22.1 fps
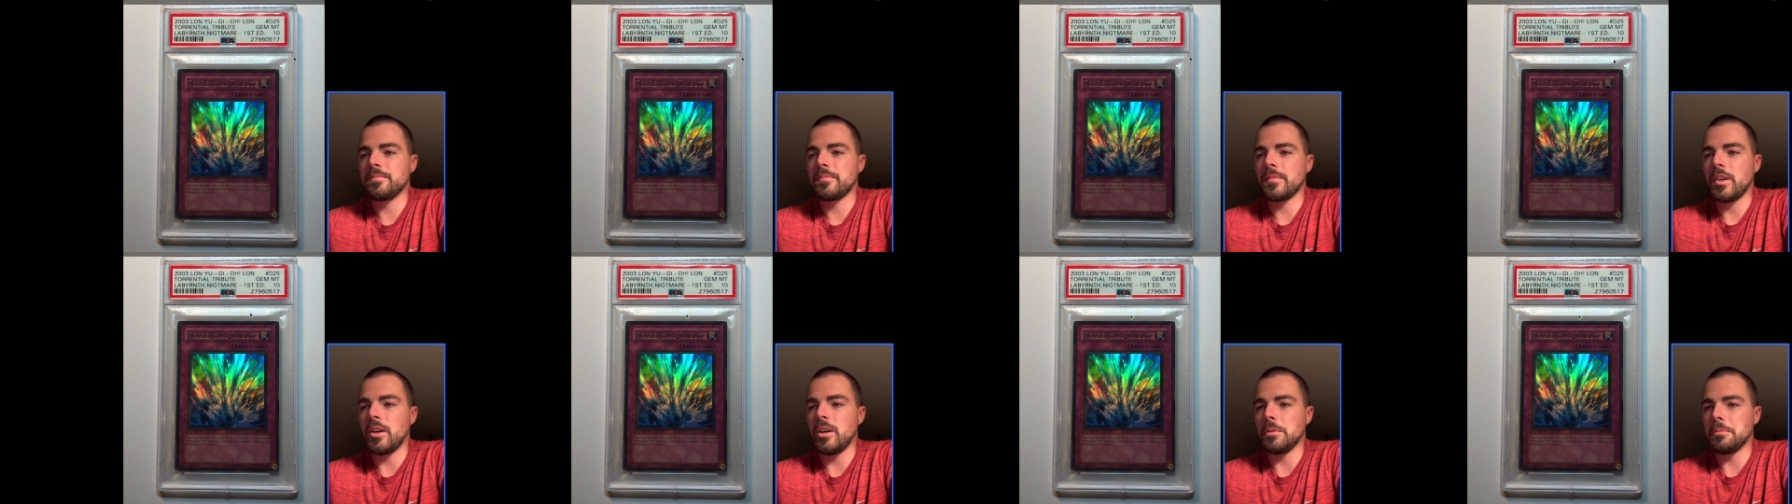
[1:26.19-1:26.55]

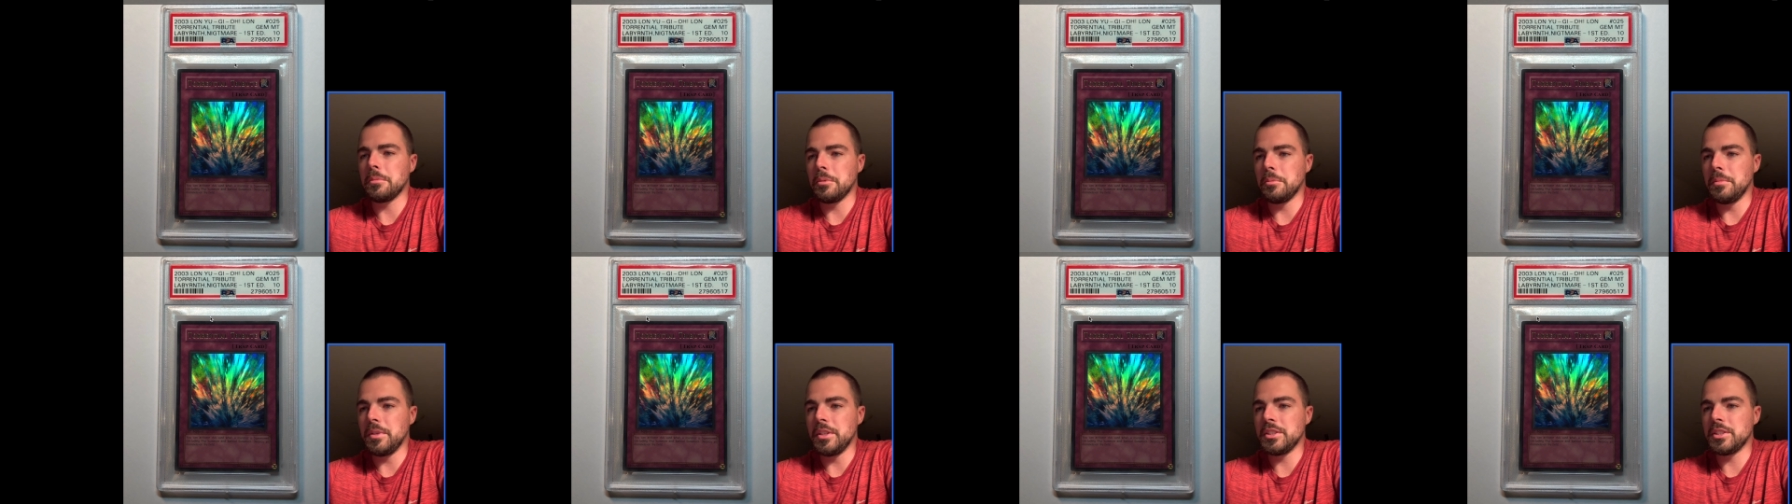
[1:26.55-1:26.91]

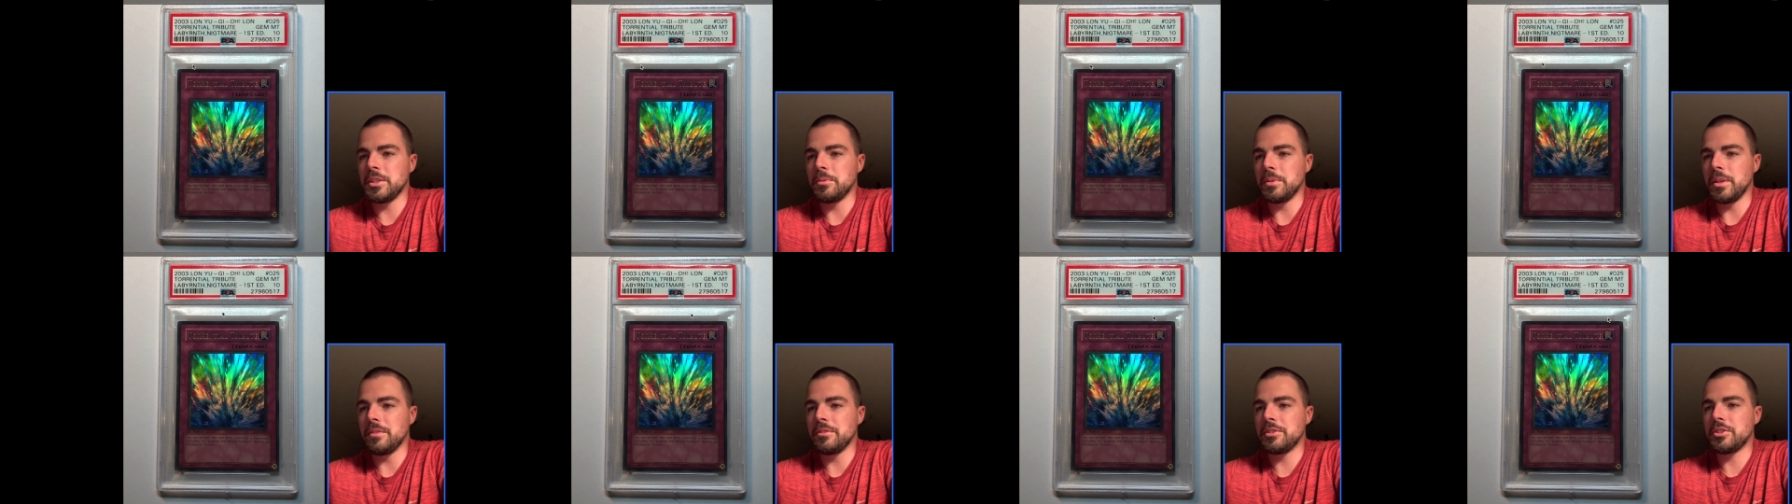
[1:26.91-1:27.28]
honorable
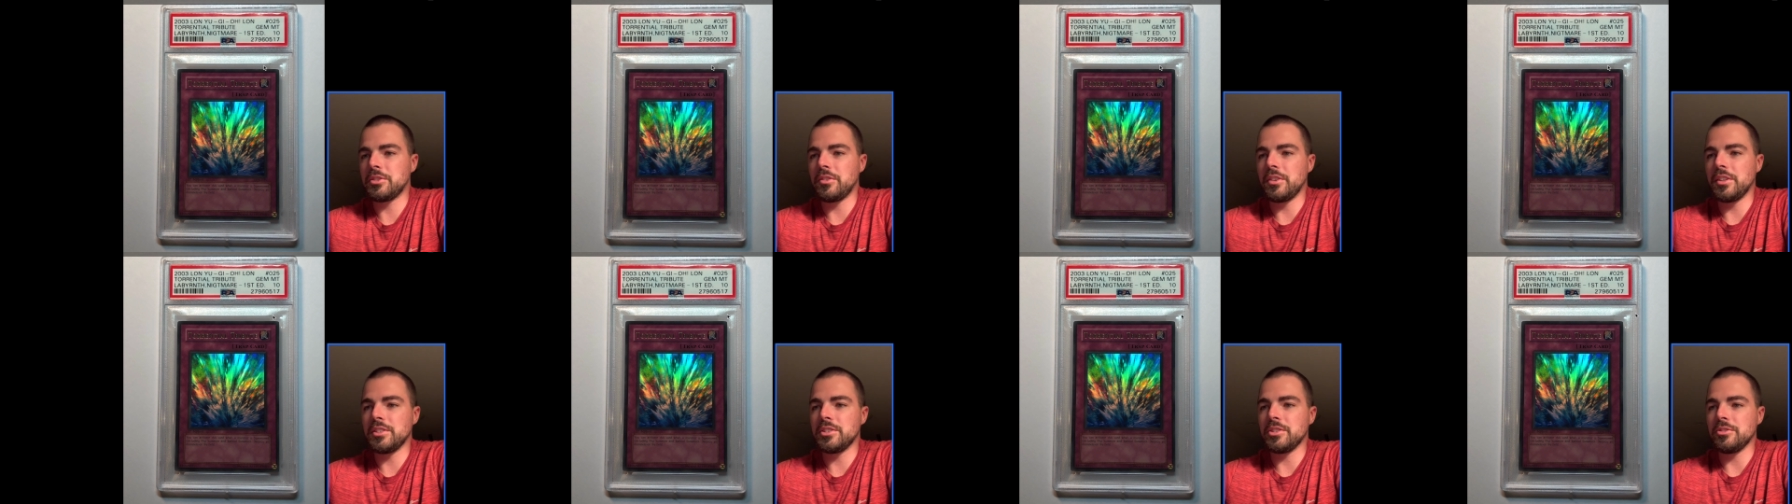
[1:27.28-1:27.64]
mention, we have
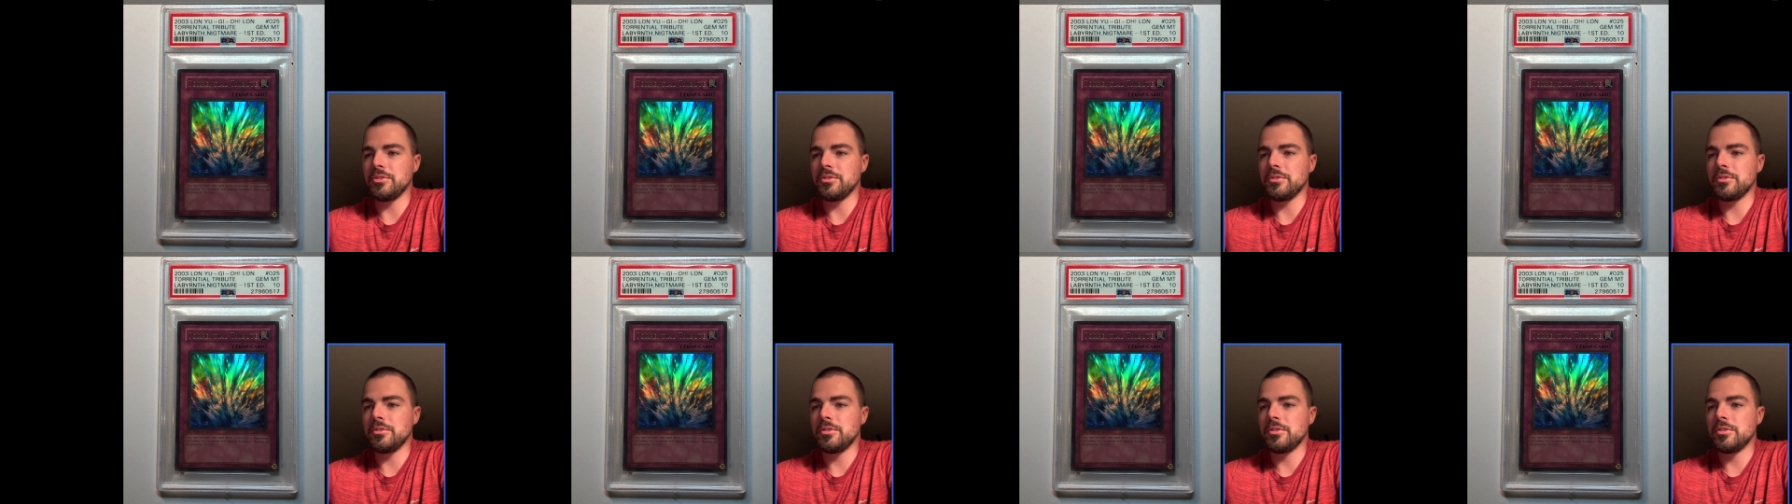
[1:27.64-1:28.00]

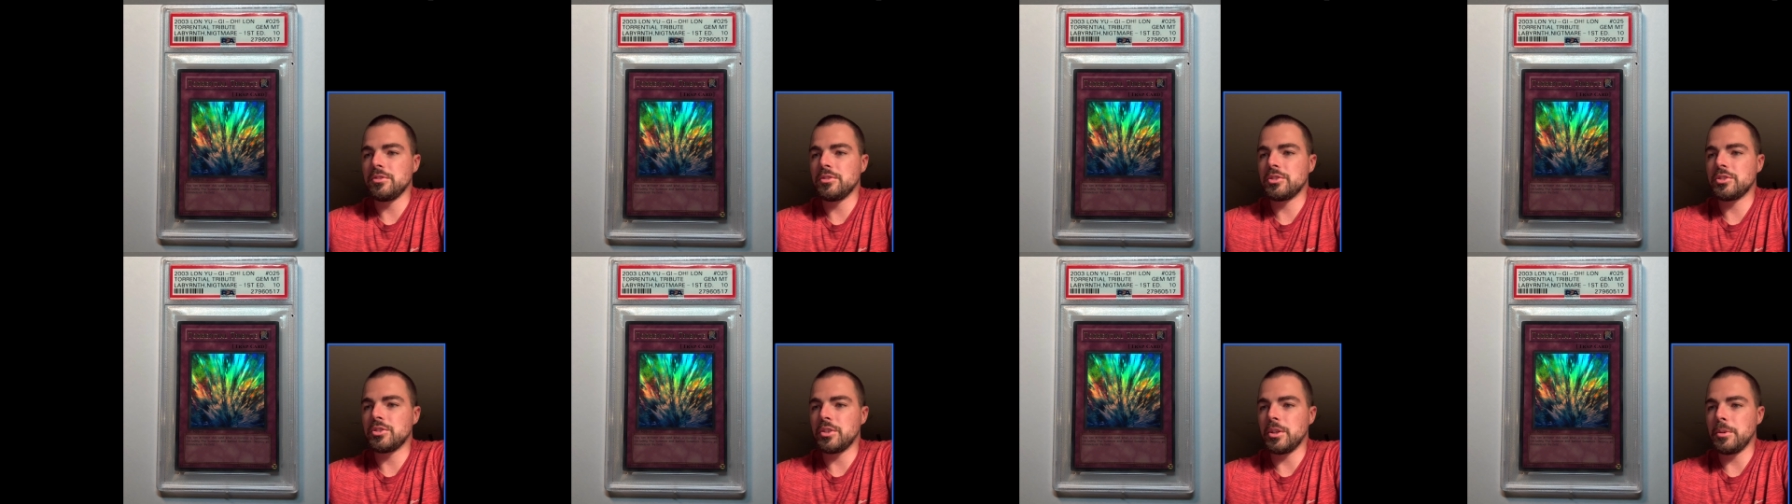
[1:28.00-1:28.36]
Torrential
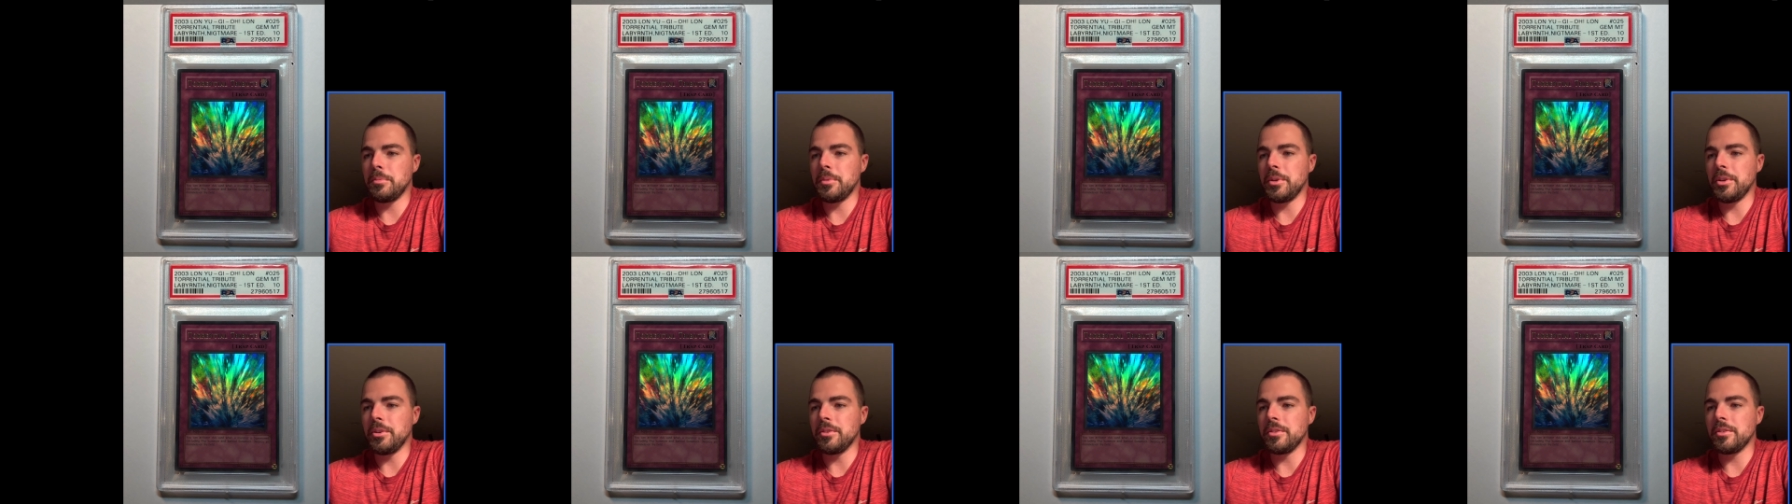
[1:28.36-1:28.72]

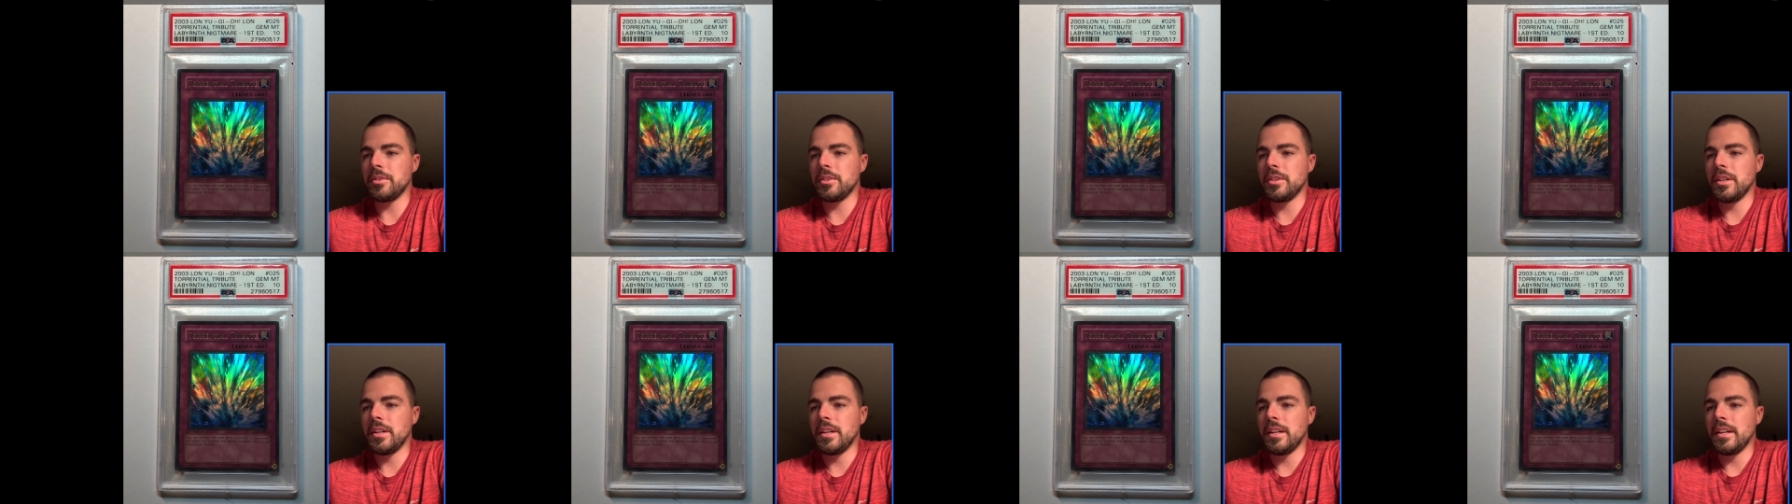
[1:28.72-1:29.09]
Tribute
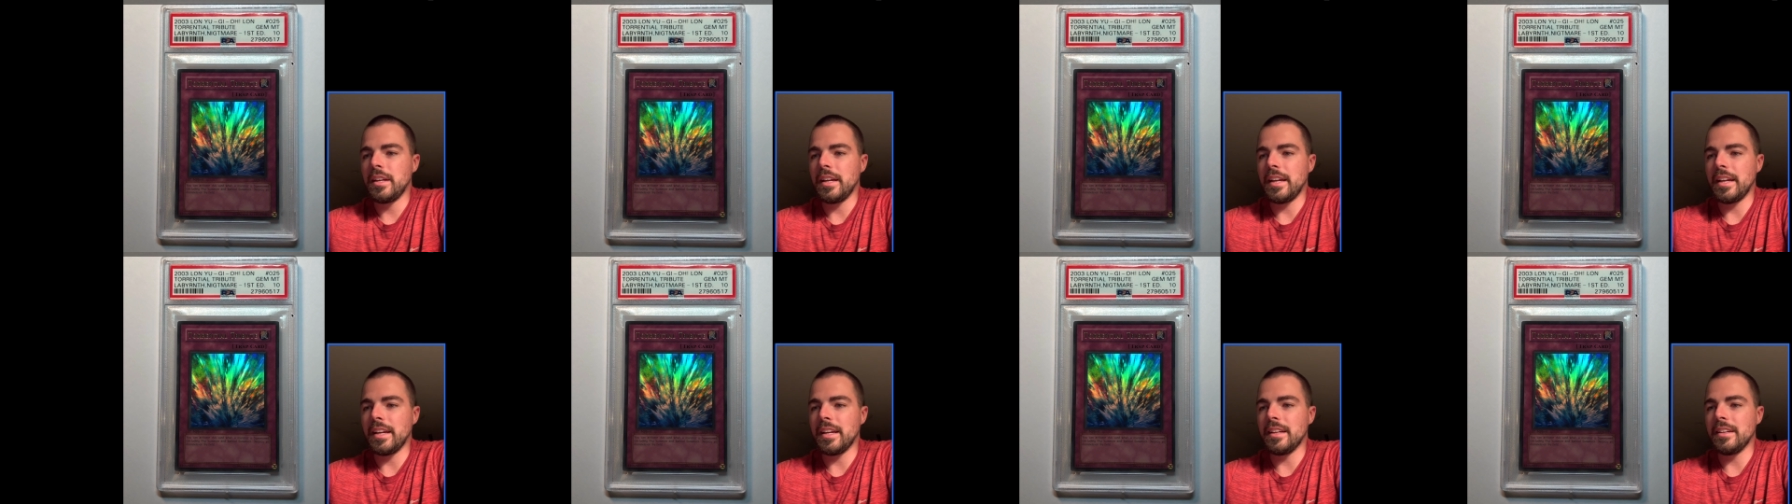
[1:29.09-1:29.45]

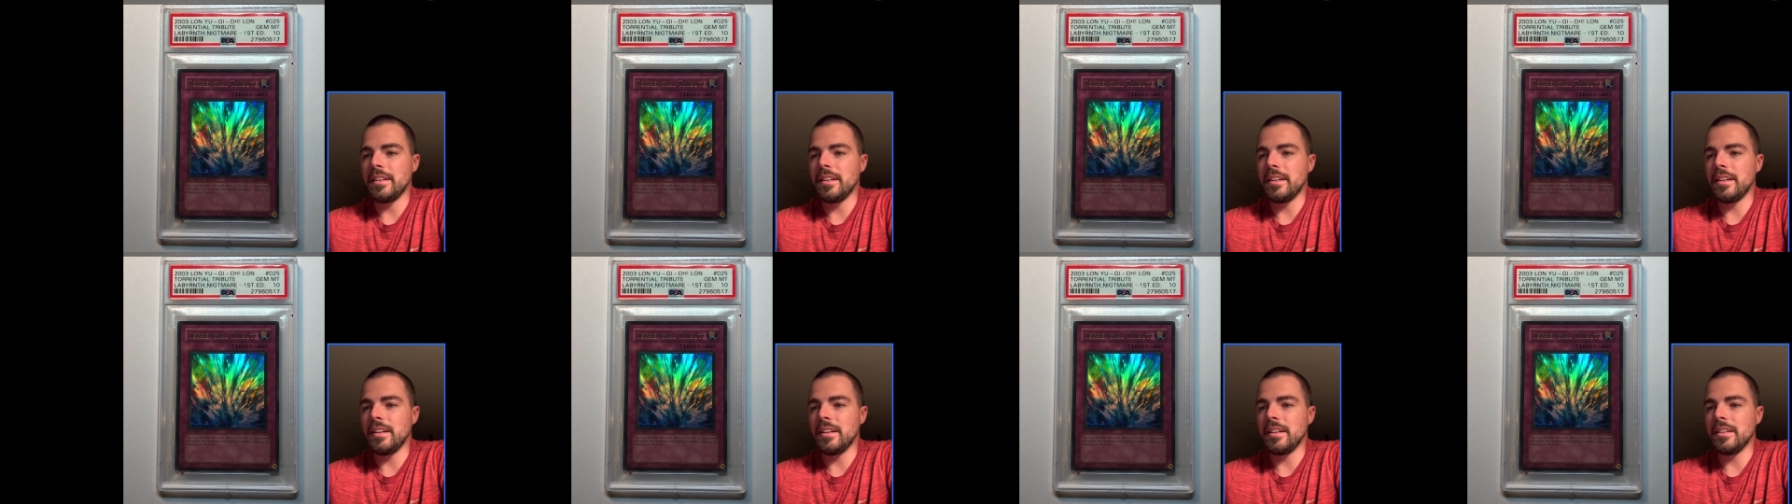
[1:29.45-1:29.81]
and
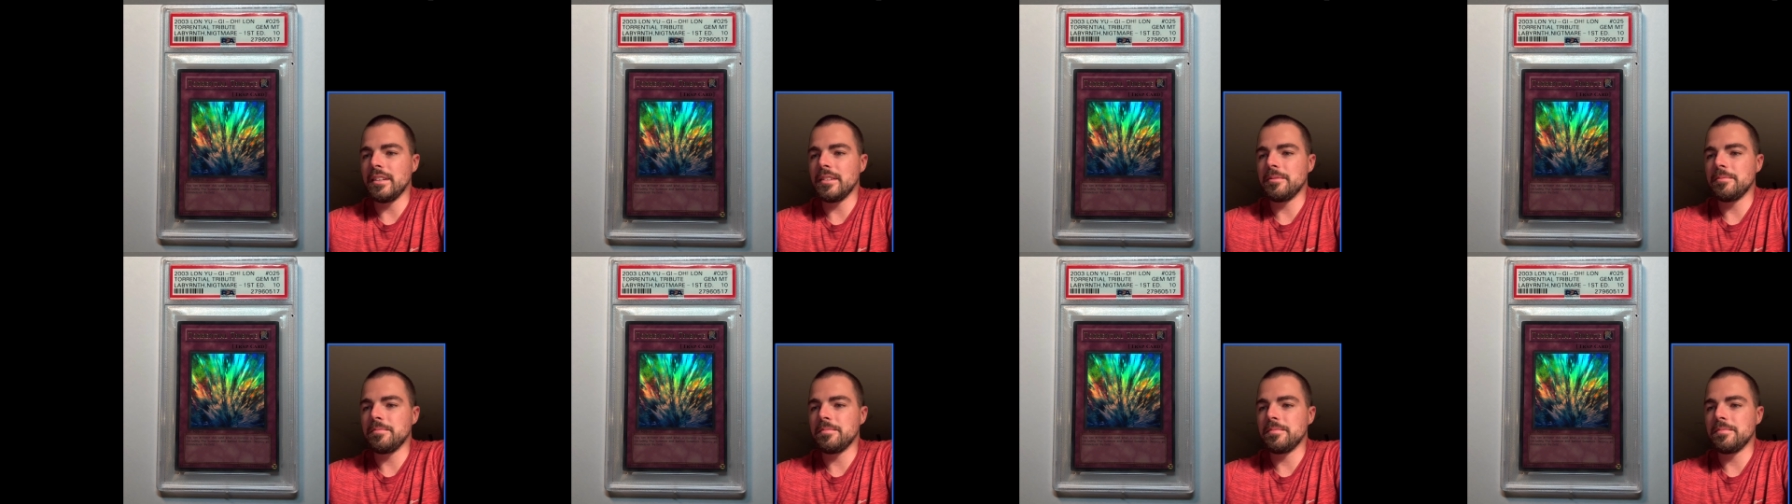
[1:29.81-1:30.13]
uh,